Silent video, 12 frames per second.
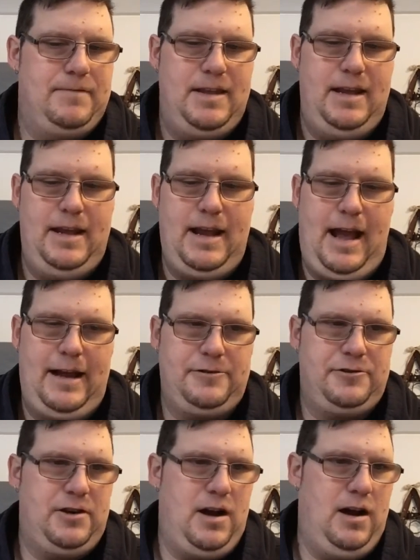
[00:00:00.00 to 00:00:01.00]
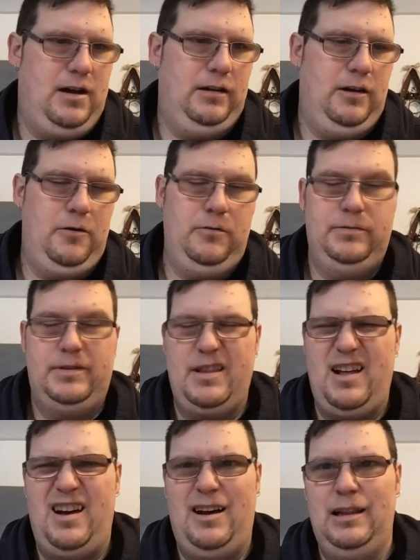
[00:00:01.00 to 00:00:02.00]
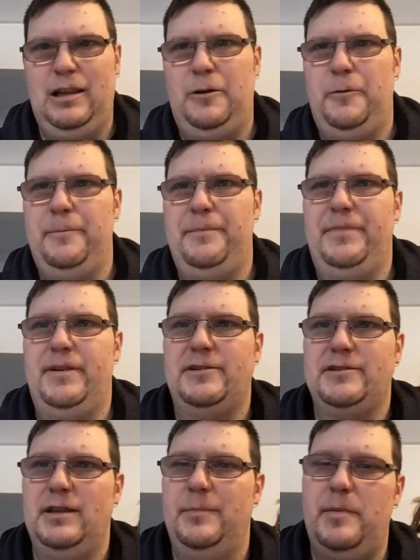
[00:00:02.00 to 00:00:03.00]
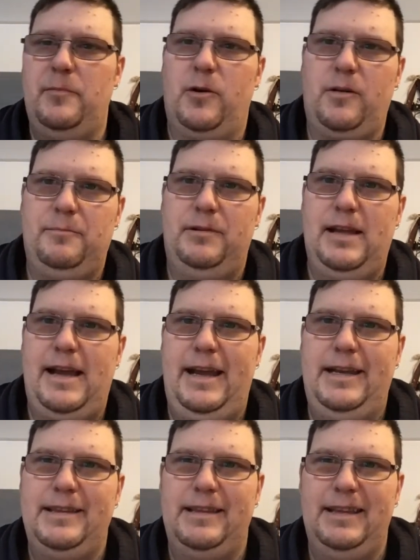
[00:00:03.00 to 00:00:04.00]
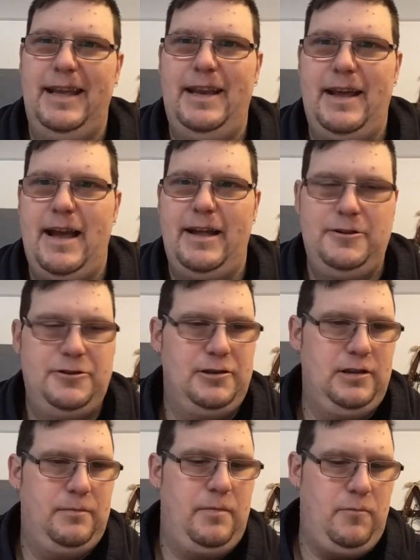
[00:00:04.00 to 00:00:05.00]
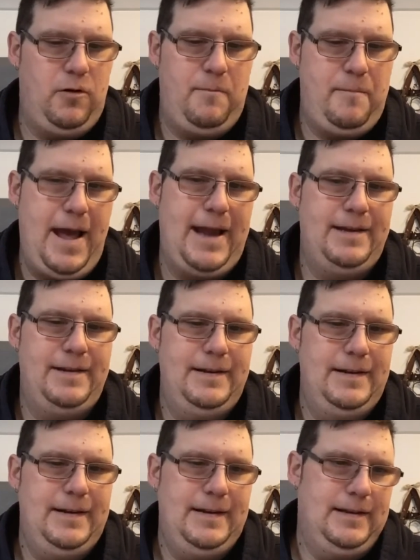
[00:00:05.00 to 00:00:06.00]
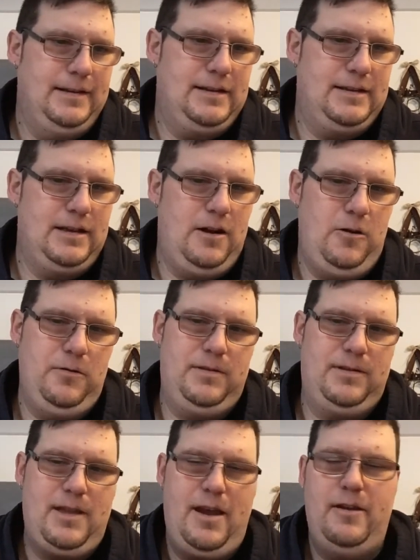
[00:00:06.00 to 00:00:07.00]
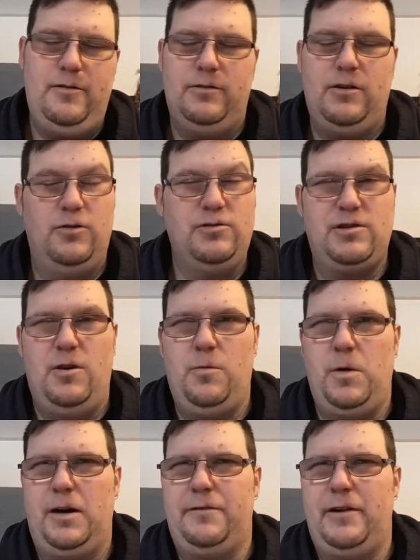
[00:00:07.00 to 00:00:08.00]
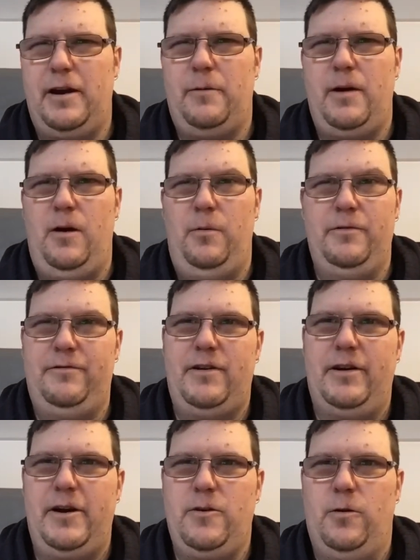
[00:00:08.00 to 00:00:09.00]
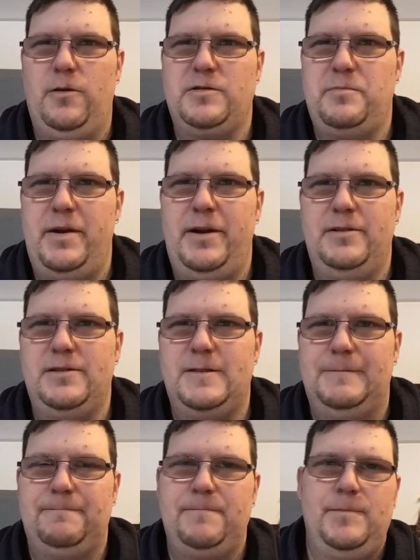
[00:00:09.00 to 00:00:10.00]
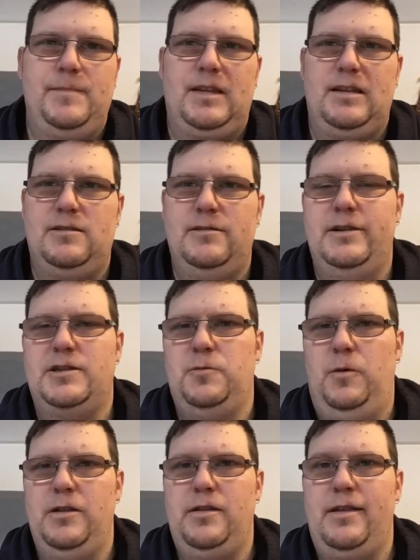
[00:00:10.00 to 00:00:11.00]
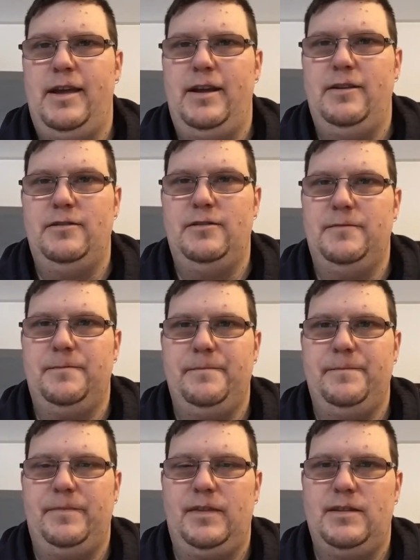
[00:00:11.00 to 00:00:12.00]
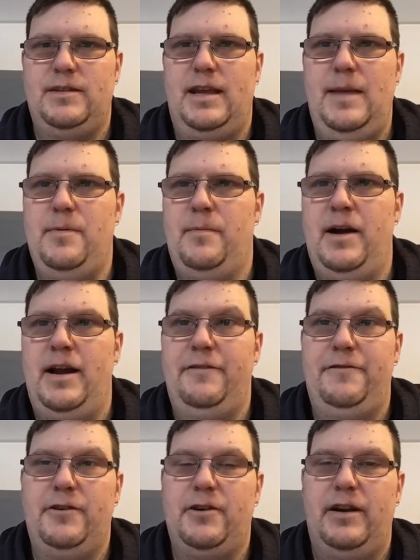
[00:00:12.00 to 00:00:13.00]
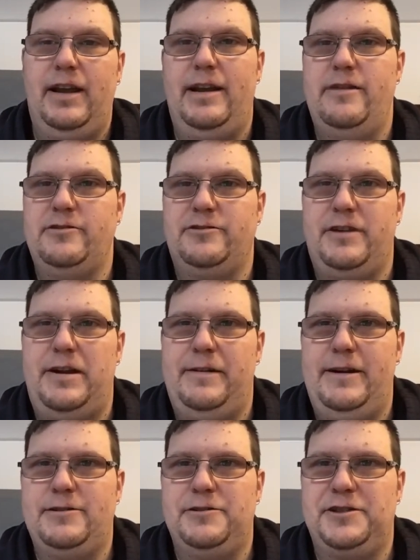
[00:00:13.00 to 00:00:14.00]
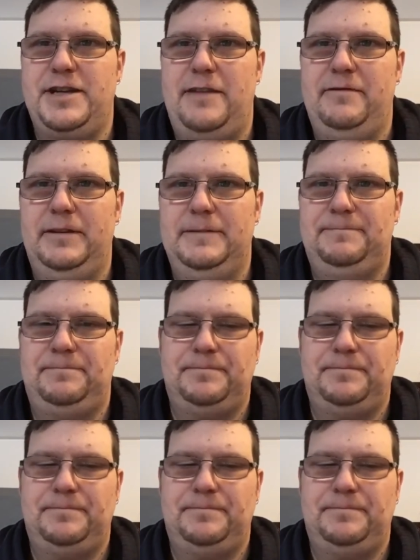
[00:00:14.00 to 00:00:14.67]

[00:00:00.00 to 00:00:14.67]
the extra hollow to the hollow. There's a little bit more play in the leading edge, a little bit more bend. So they those don't work very well with very coarse beards. So that's one thing to keep in mind if you're going to get into straight razor shaving.